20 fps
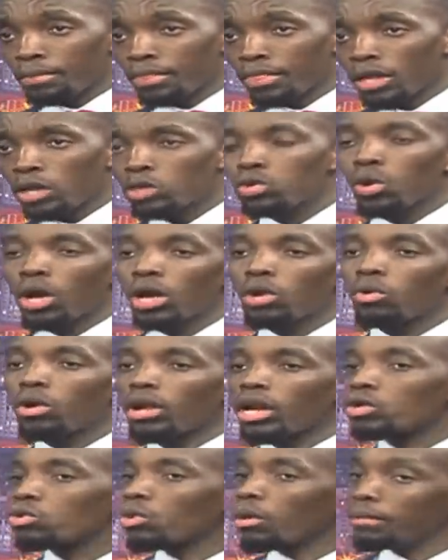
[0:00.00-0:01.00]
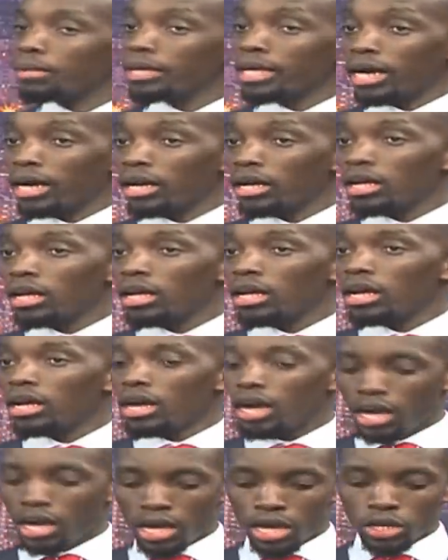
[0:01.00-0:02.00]
Right. So alikuwa anatuambia
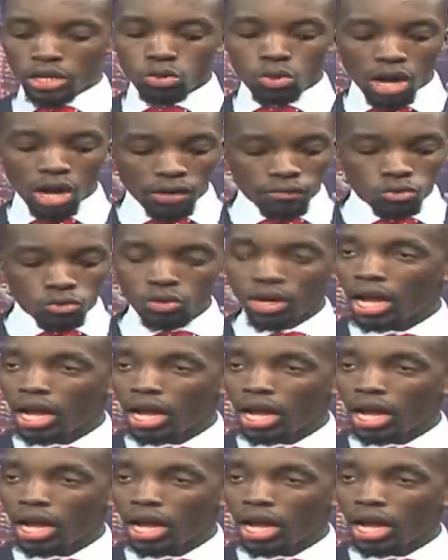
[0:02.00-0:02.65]
you have to,